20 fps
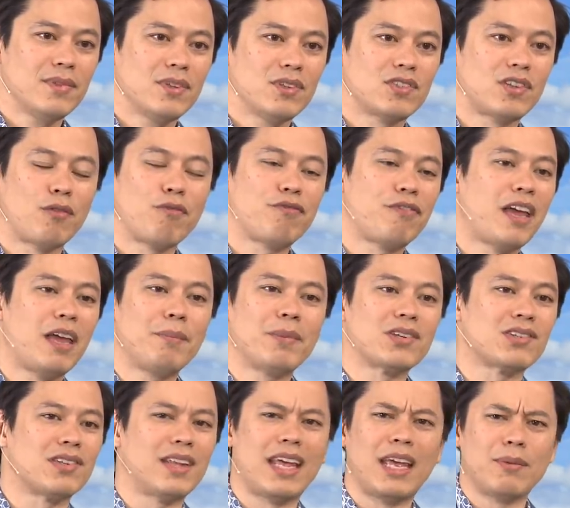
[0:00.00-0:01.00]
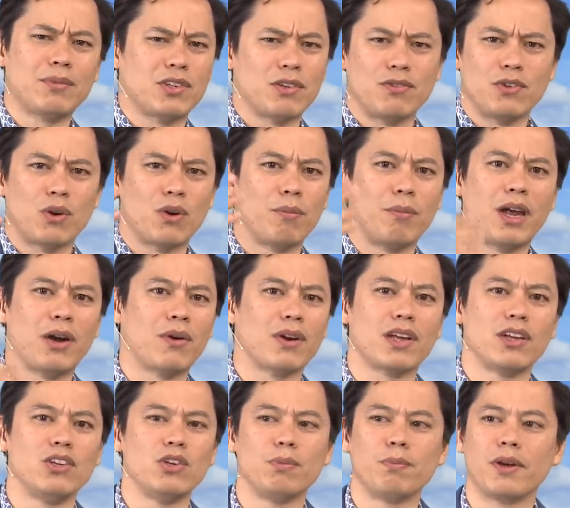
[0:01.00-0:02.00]
Some famous names. If you're
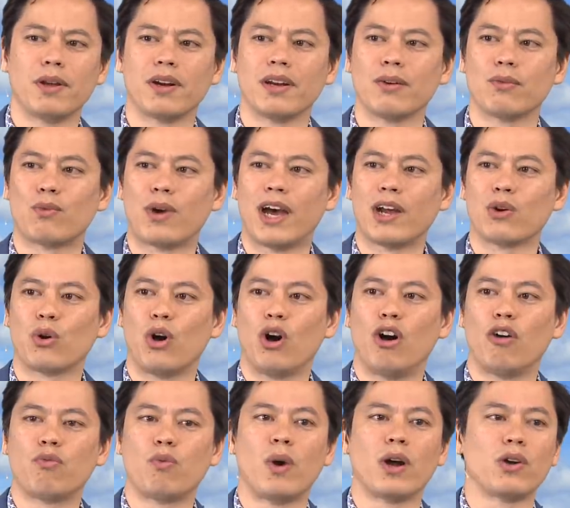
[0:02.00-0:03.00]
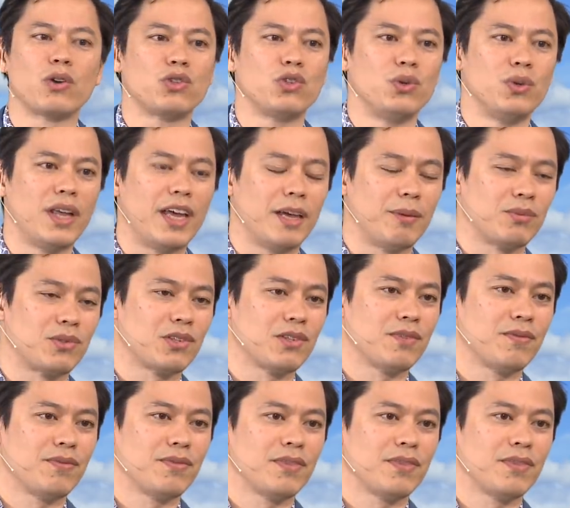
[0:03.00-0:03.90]
American, you better rattle off one or two names.